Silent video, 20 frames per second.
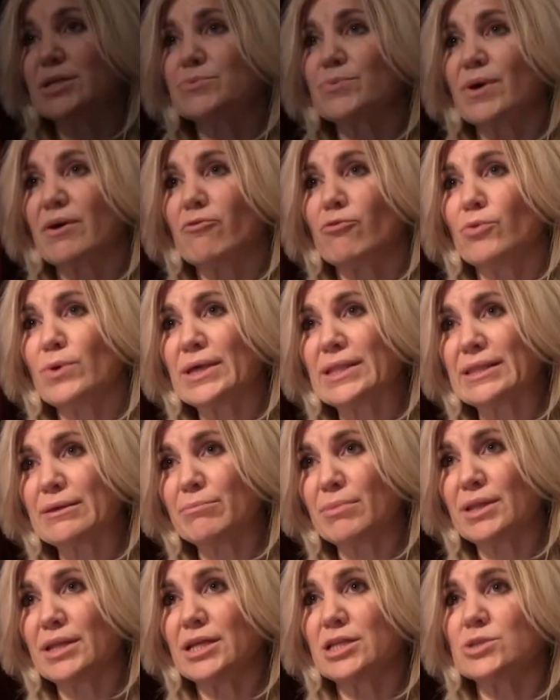We have weekly
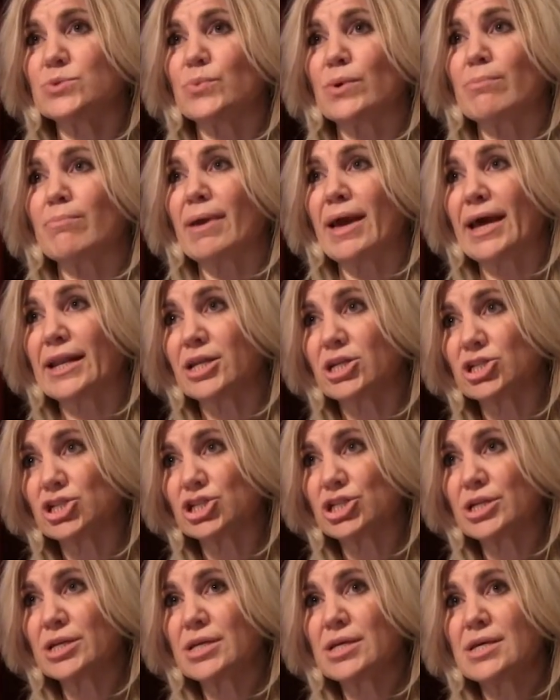meetings. We manage
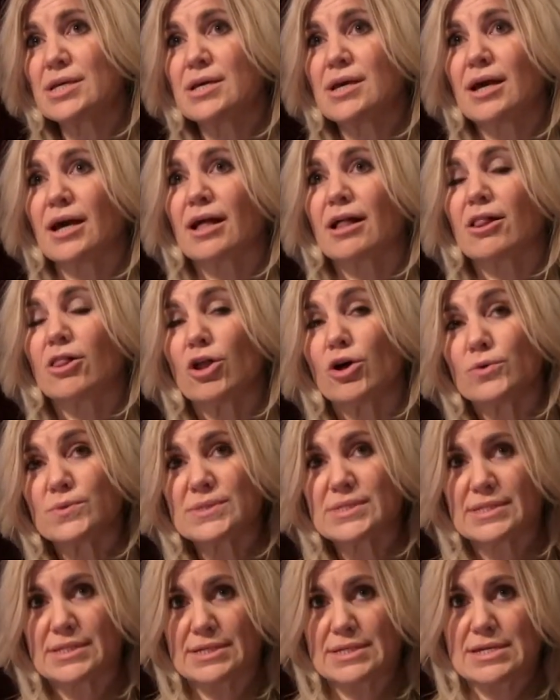
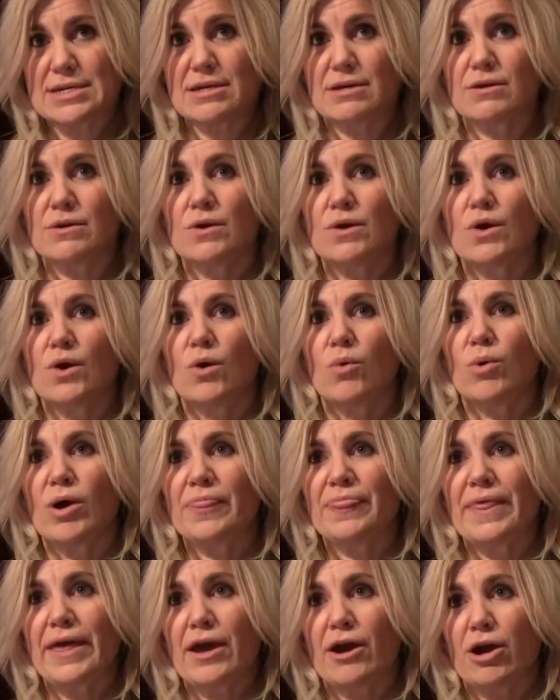closely what
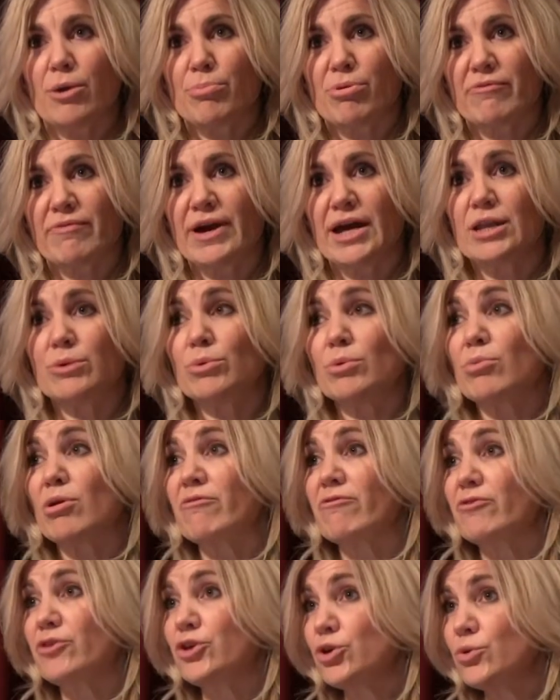they are providing. We
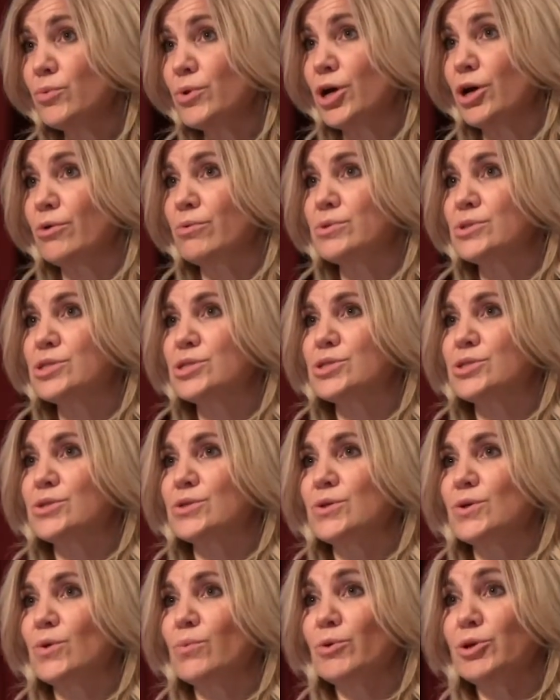review notes.
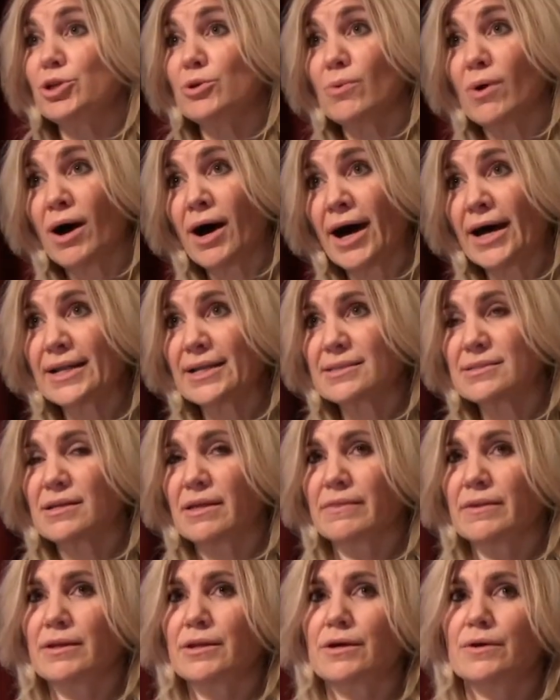We do audits on
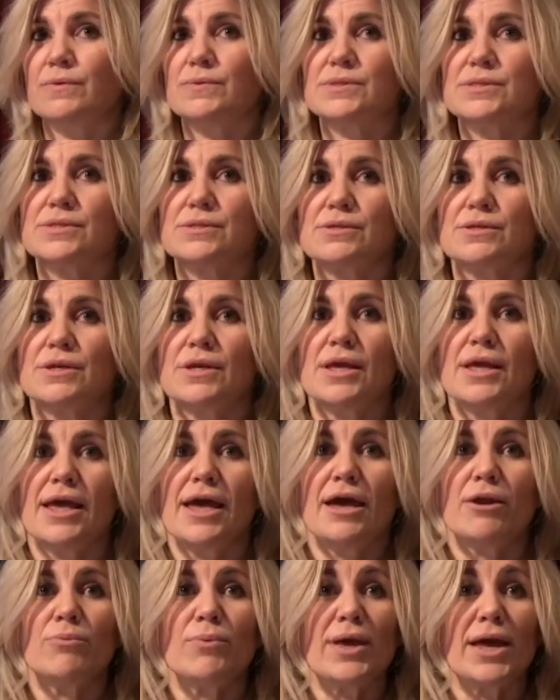the notes.
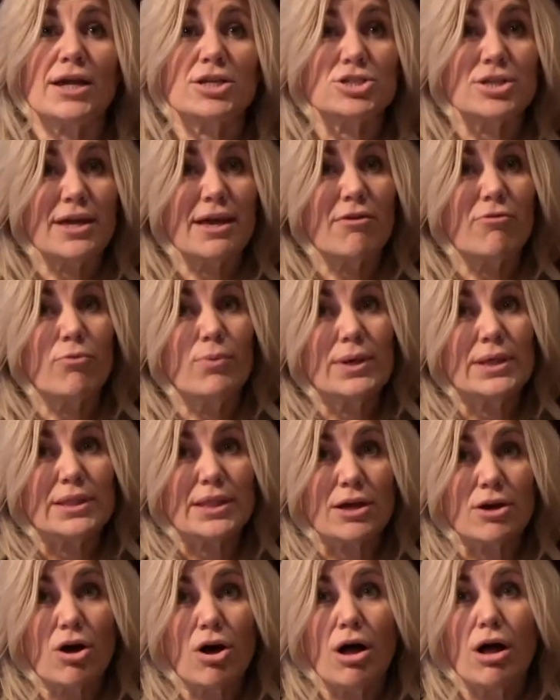And we actually have weekly
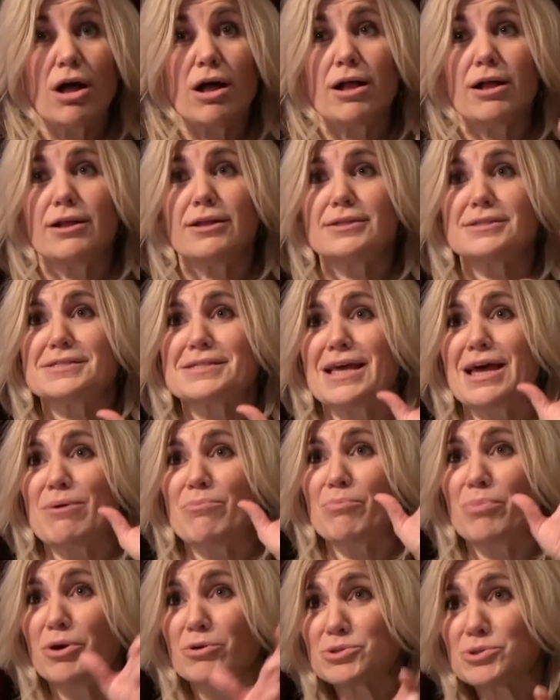calls and
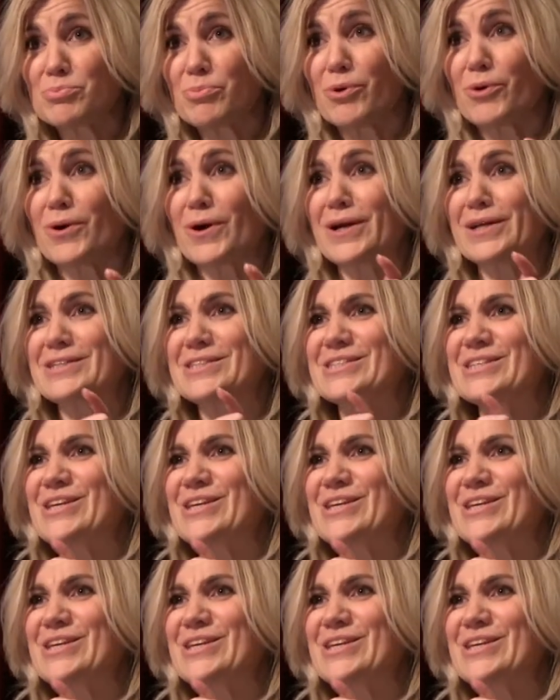post boards.